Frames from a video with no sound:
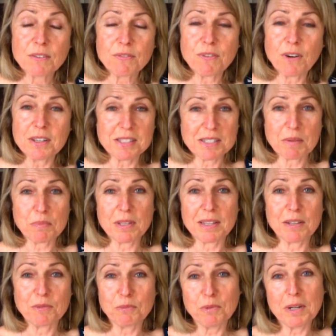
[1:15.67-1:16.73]
Find
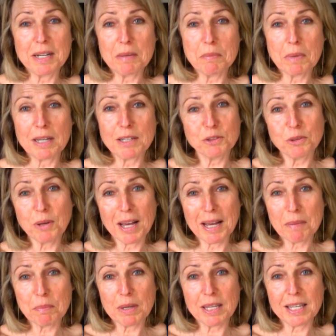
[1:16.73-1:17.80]
something that really makes you
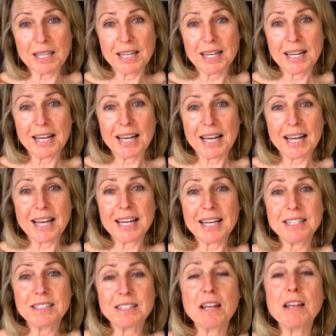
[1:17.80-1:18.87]
happy
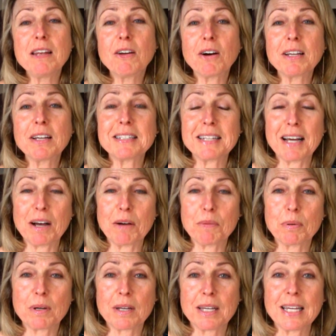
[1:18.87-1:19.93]
and lighten
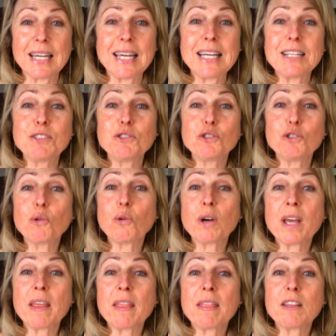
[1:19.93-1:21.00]
up.
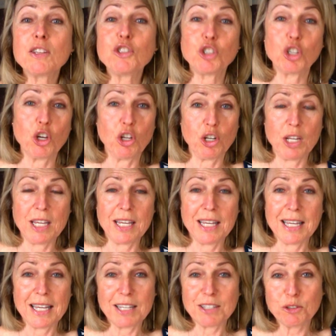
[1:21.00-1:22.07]
Enjoy the journey.
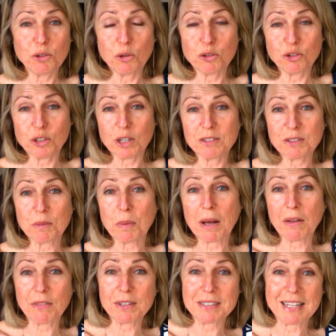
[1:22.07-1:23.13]
It's not just
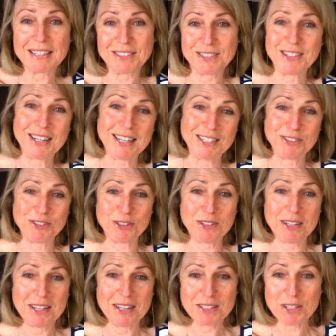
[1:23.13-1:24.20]
about the
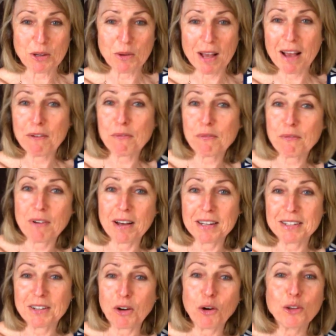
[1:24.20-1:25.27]
destination. So have
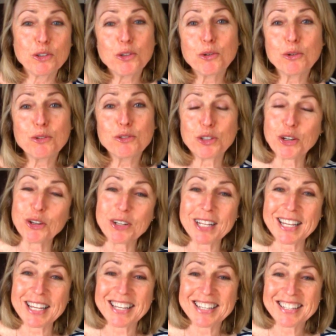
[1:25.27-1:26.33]
fun on your
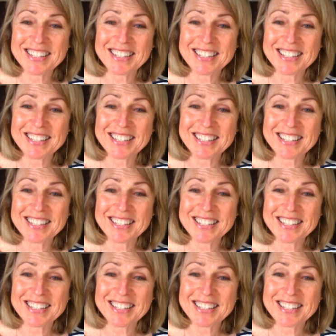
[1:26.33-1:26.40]
journey.